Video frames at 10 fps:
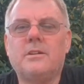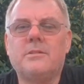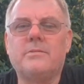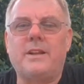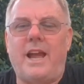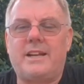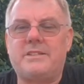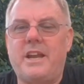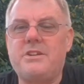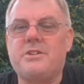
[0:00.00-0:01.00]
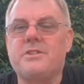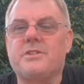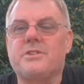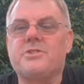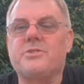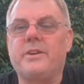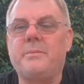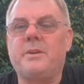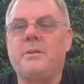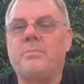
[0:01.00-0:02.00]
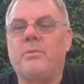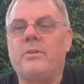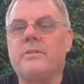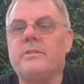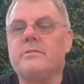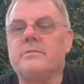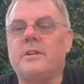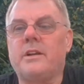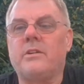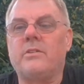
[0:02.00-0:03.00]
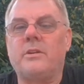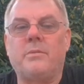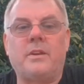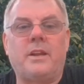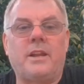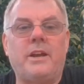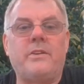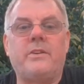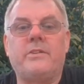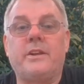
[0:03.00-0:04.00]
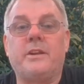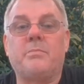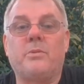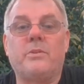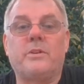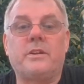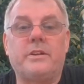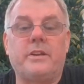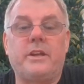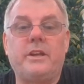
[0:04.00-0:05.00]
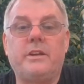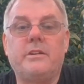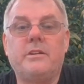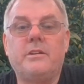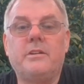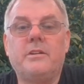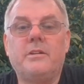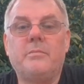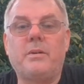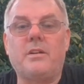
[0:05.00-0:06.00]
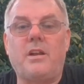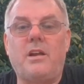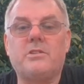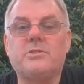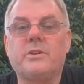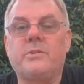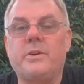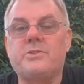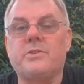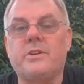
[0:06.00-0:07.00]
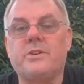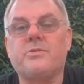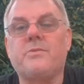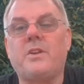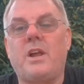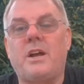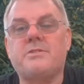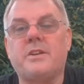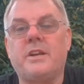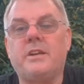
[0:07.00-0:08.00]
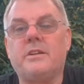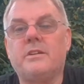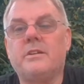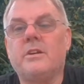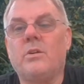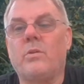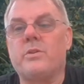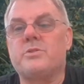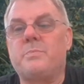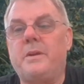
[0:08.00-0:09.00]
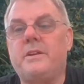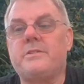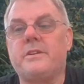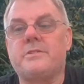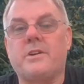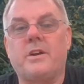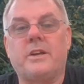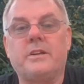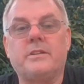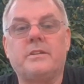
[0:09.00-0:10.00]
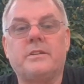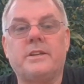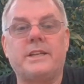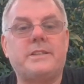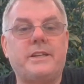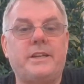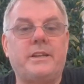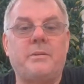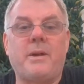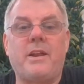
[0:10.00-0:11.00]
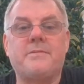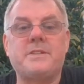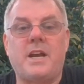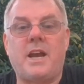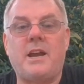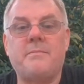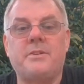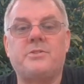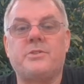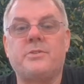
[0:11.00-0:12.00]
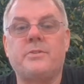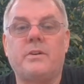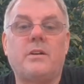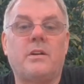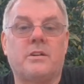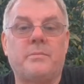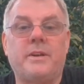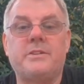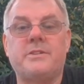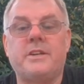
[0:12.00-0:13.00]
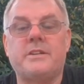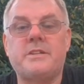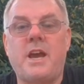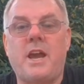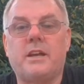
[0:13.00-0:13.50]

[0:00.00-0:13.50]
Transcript: Relaxation is extremely important. Not only will it allow you to think more clearly, but it will also increase your initial velocity or the speed to the target, lessening the amount of time that you are committed to the attack.